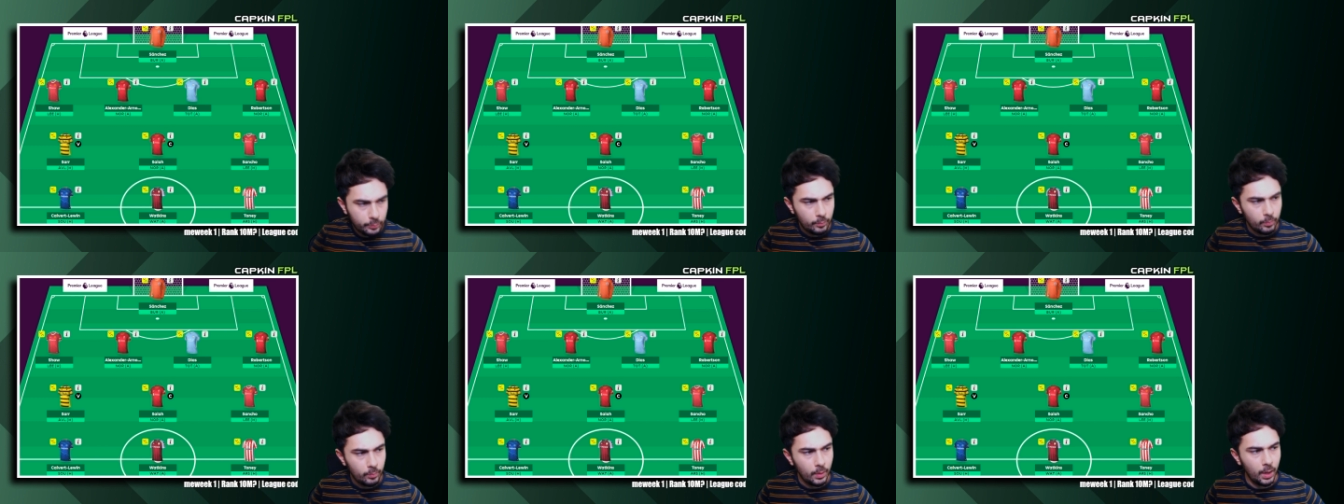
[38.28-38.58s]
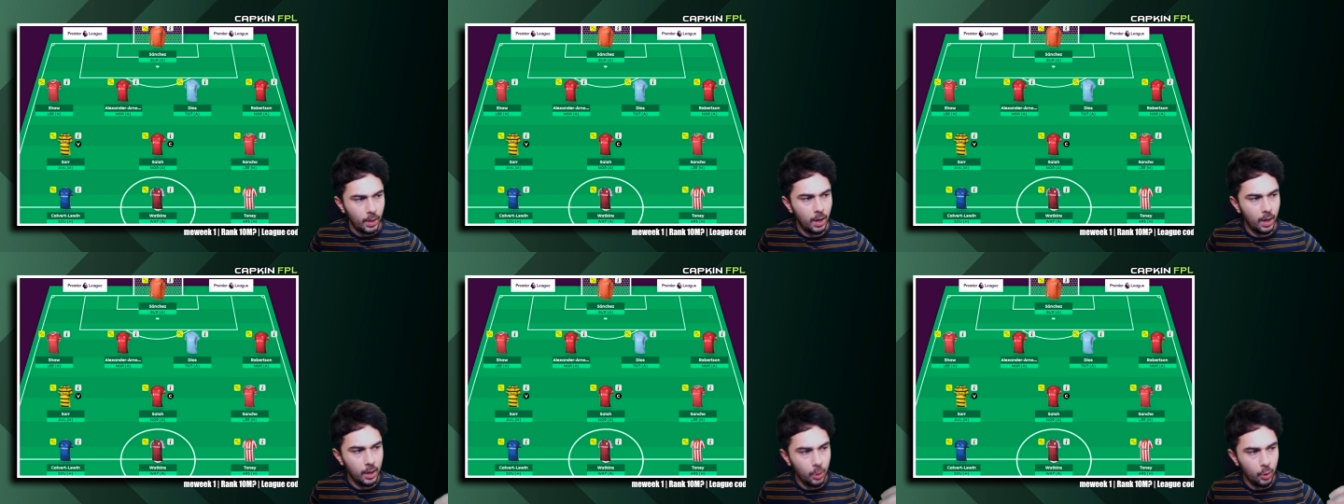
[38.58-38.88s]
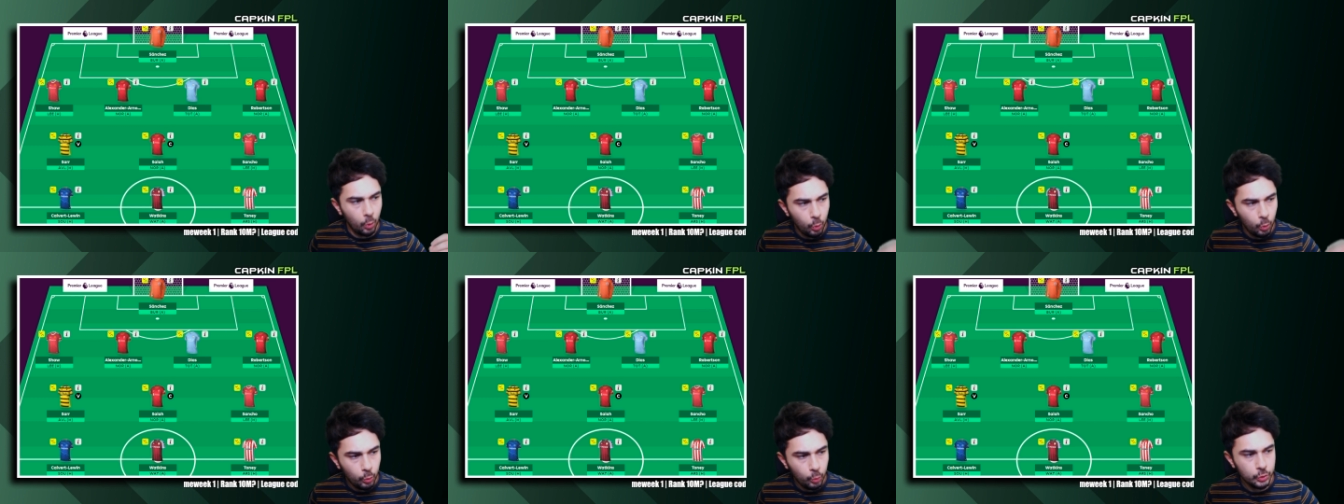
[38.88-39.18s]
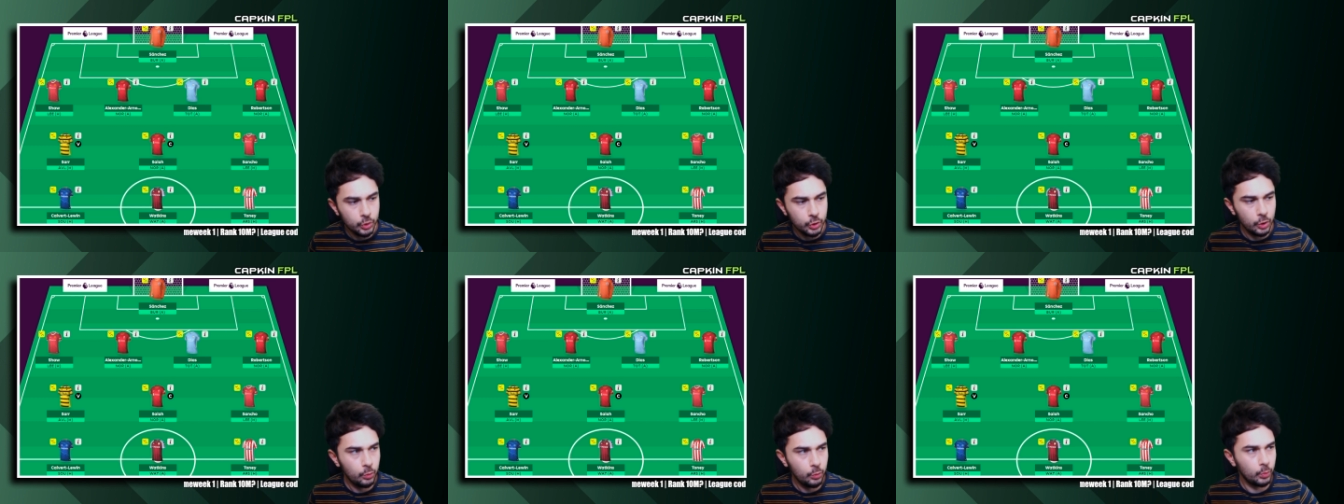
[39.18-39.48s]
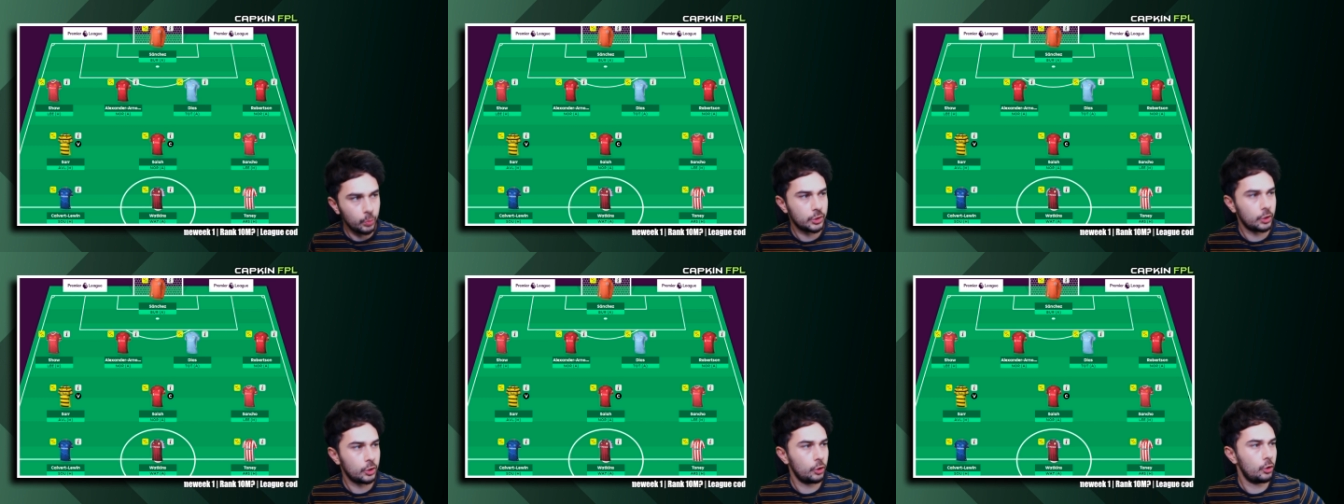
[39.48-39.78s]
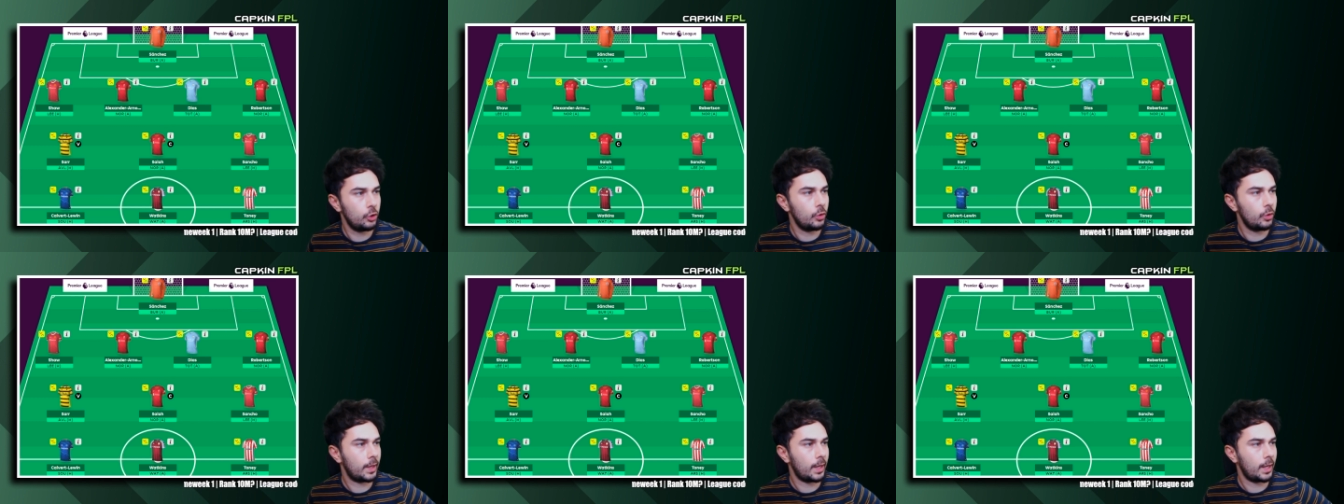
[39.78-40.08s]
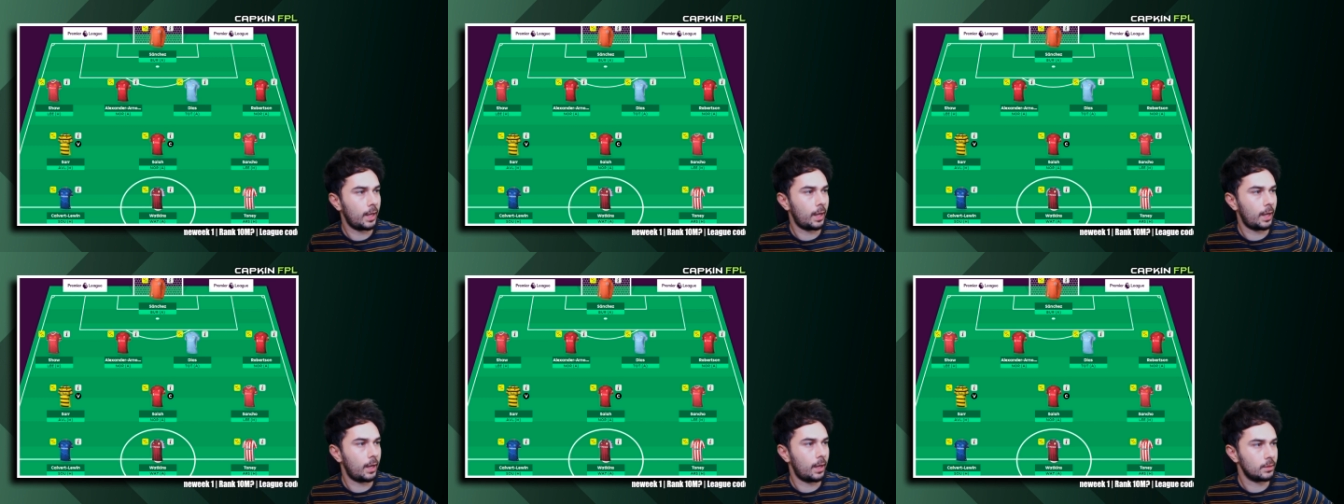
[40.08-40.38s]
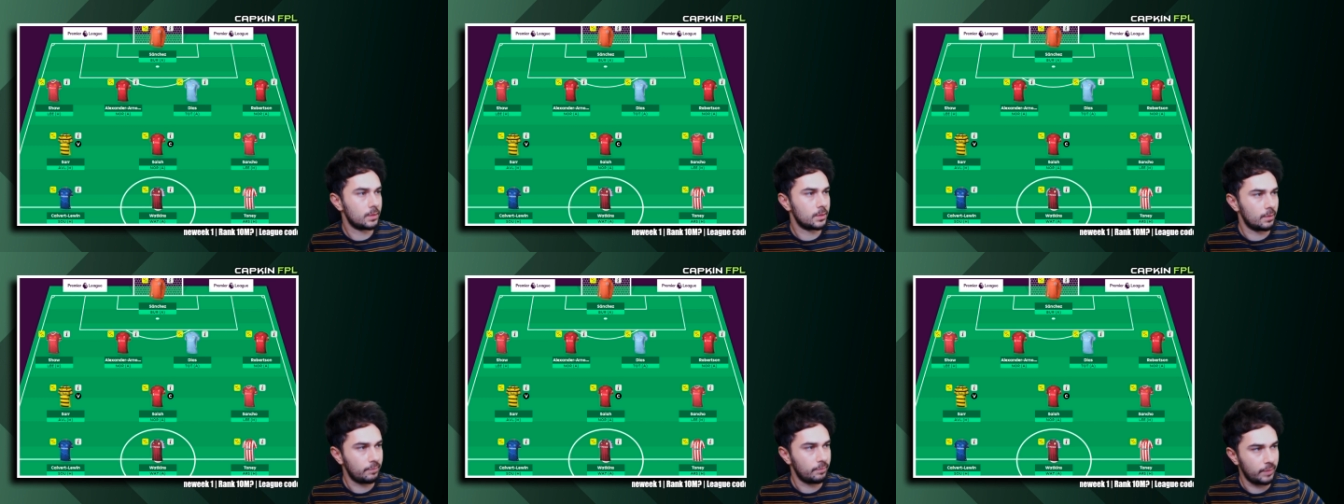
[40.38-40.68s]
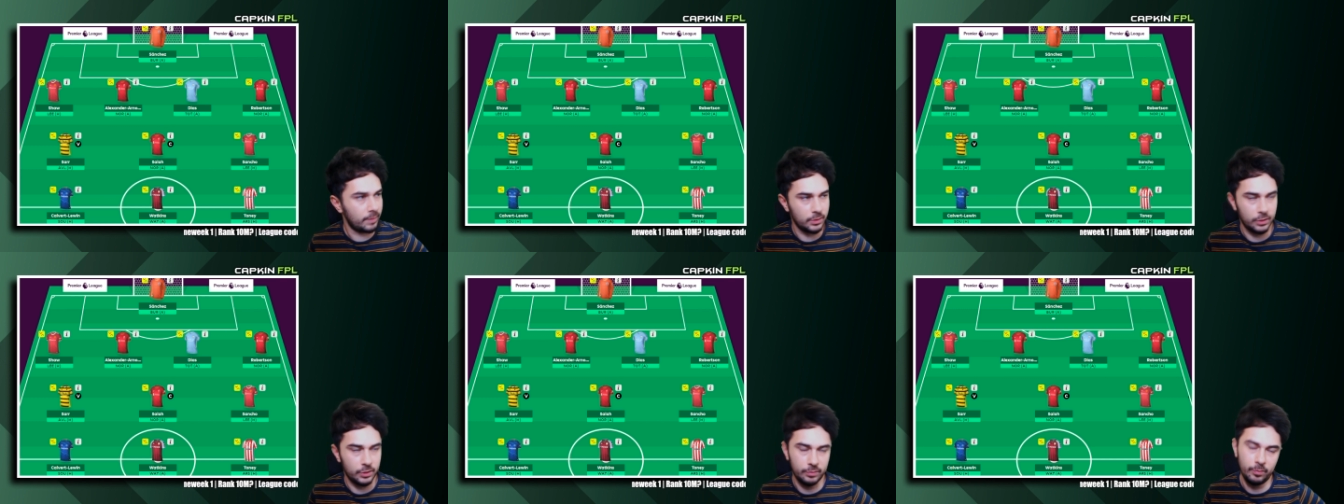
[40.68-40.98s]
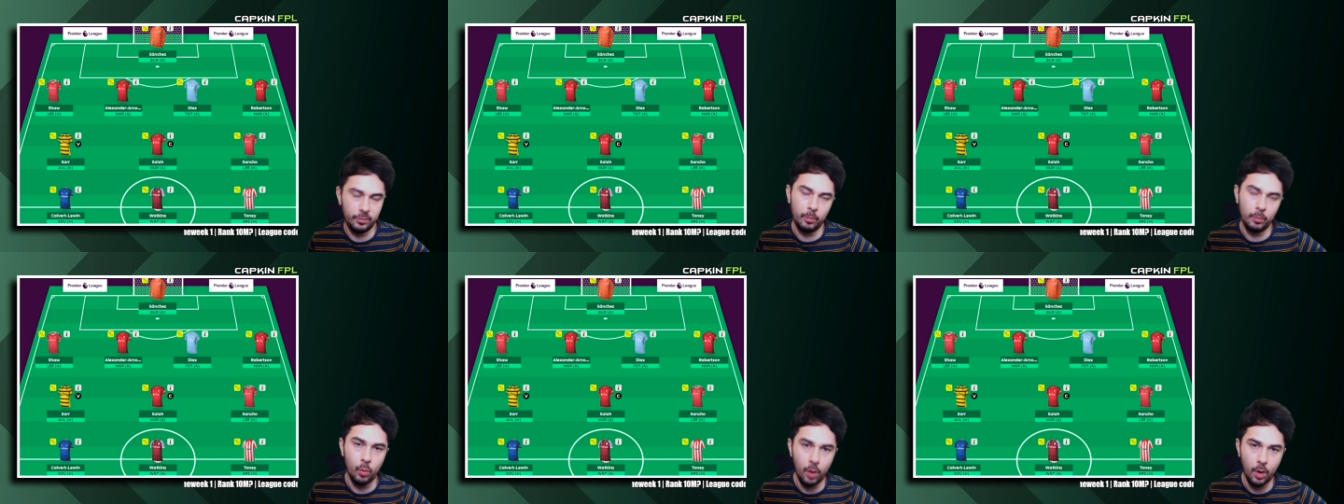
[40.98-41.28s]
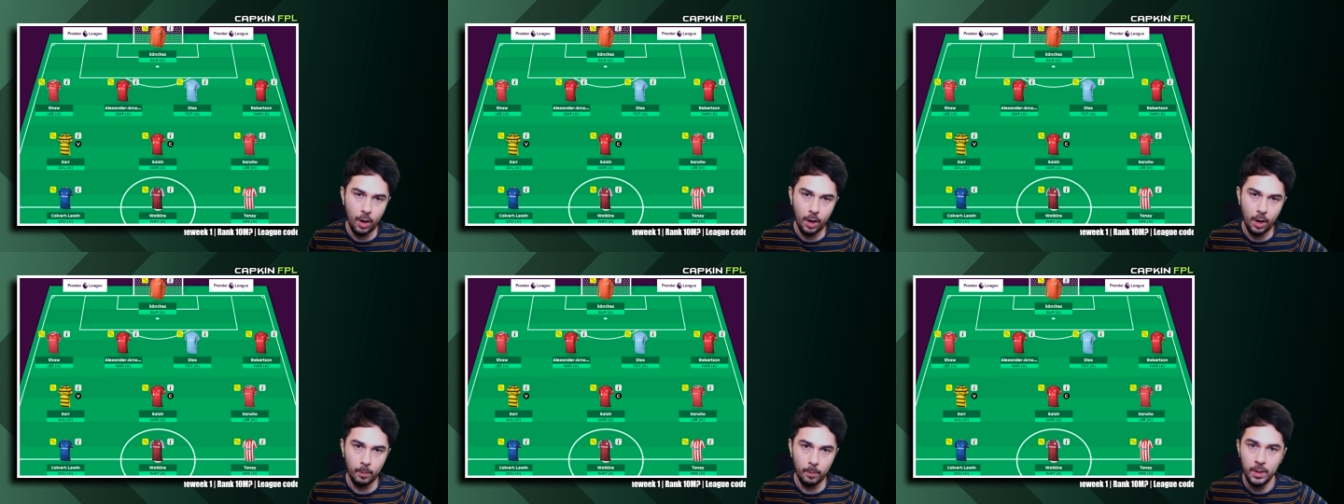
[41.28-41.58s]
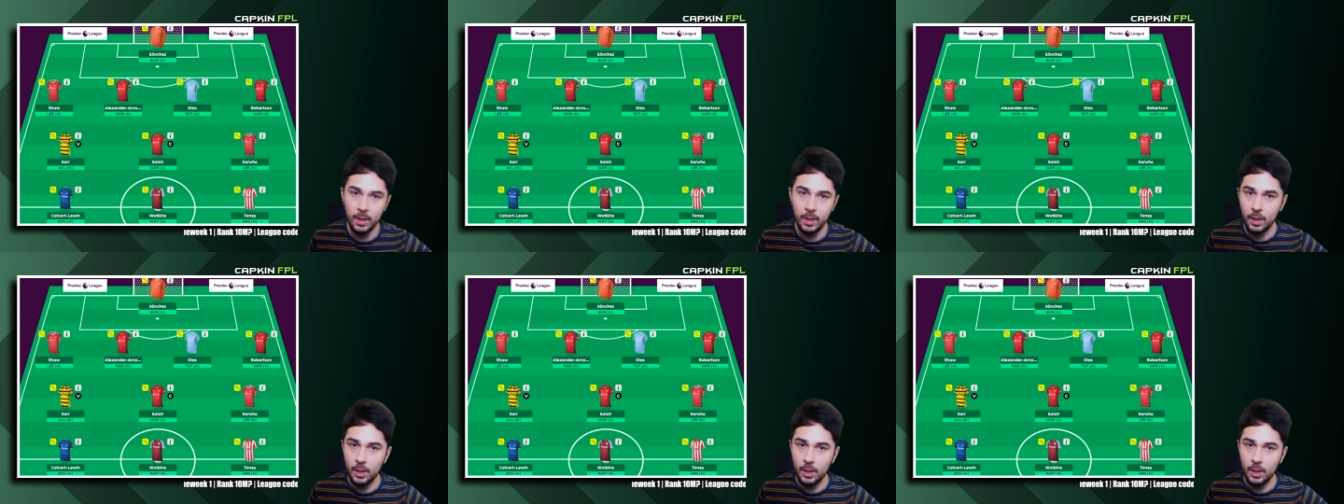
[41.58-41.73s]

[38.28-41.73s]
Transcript: I also want to look at a fantasy football hub